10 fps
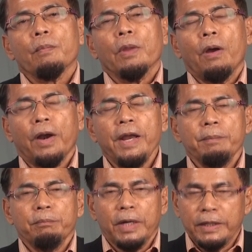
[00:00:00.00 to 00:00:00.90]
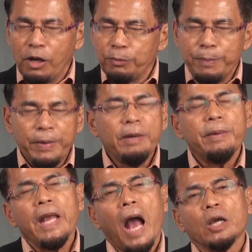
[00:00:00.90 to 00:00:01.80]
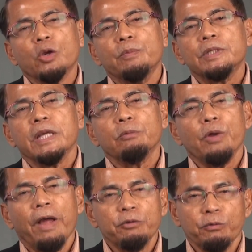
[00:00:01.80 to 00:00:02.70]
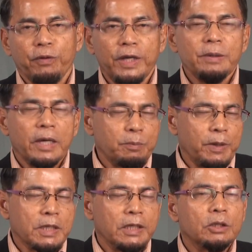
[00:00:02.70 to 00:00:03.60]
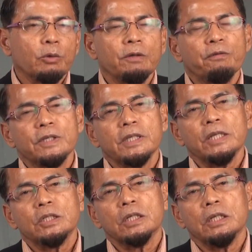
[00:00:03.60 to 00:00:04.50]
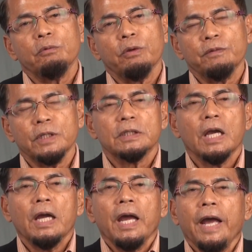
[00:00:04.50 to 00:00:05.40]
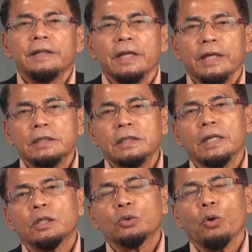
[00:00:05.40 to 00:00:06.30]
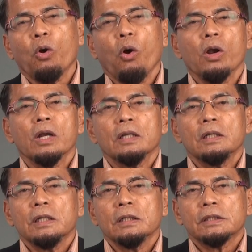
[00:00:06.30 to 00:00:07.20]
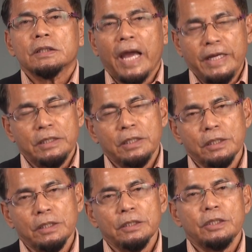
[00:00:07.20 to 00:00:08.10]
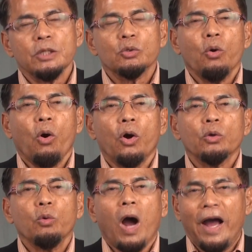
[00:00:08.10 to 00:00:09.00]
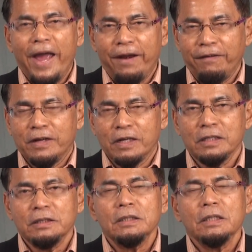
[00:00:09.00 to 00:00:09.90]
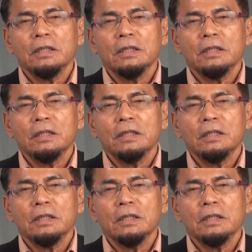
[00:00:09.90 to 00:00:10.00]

Alright, but there will be many arguments that we'll have to face, especially in the 21st century, with these atheistic so-called scientists and so on, who are arrogant,